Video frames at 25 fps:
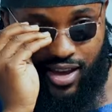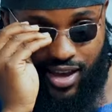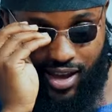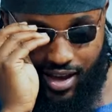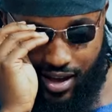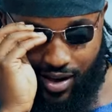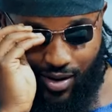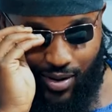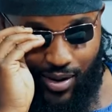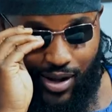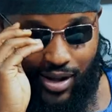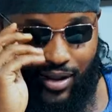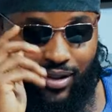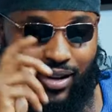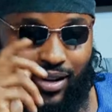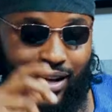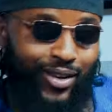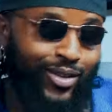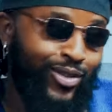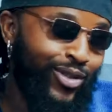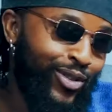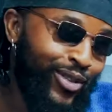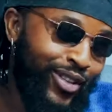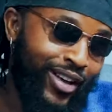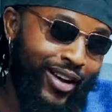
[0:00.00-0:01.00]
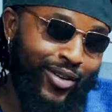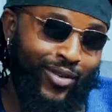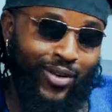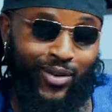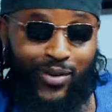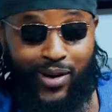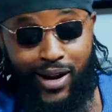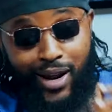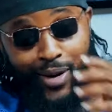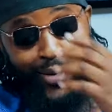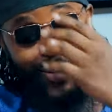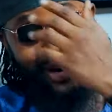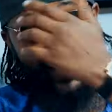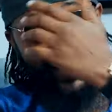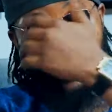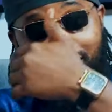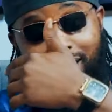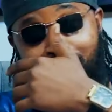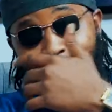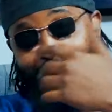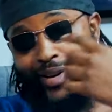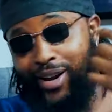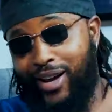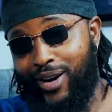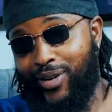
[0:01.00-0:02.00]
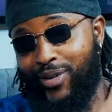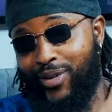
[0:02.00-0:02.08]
Yeah, well, I don't know that one. What I wear, yeah, what I